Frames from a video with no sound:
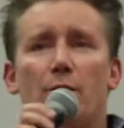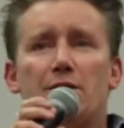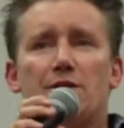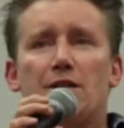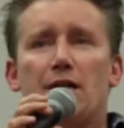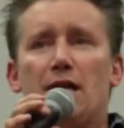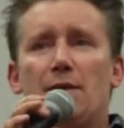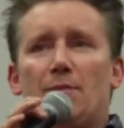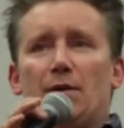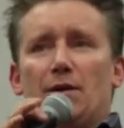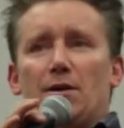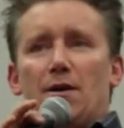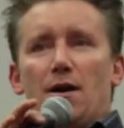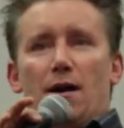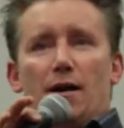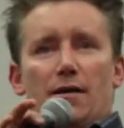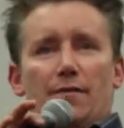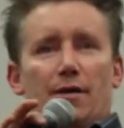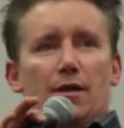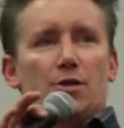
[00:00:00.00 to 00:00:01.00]
always keep it
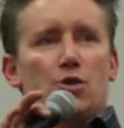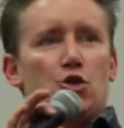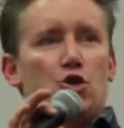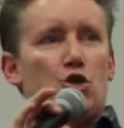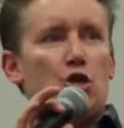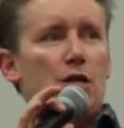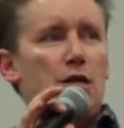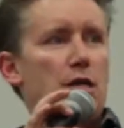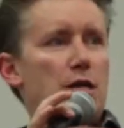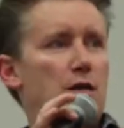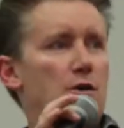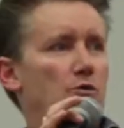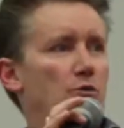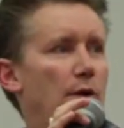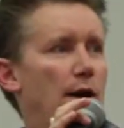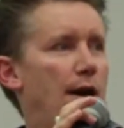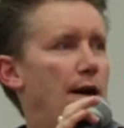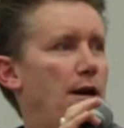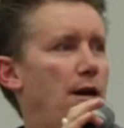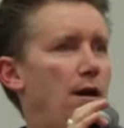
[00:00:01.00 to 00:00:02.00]
kind of a G
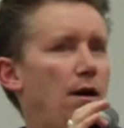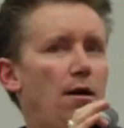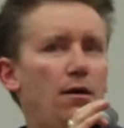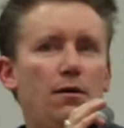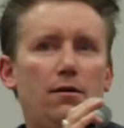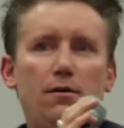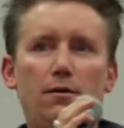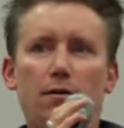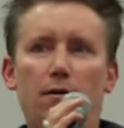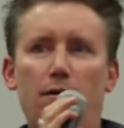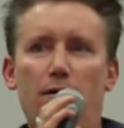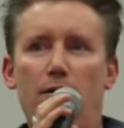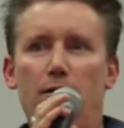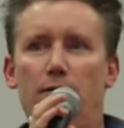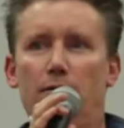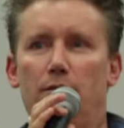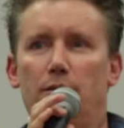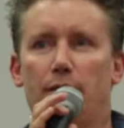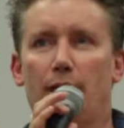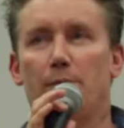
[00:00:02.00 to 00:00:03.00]
rating.
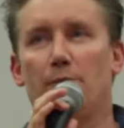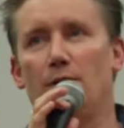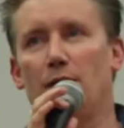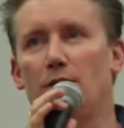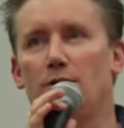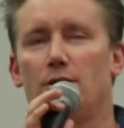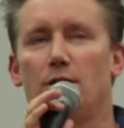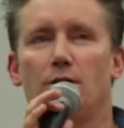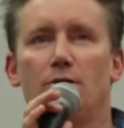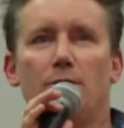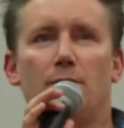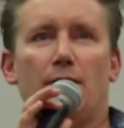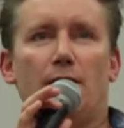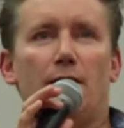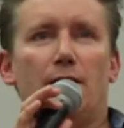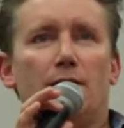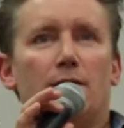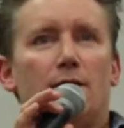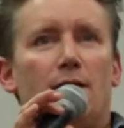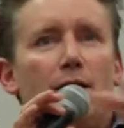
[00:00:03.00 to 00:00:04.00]
I'll get PG, who am I
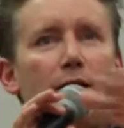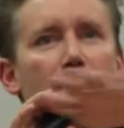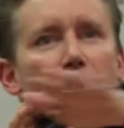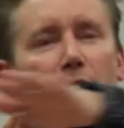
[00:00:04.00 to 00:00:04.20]
kidding?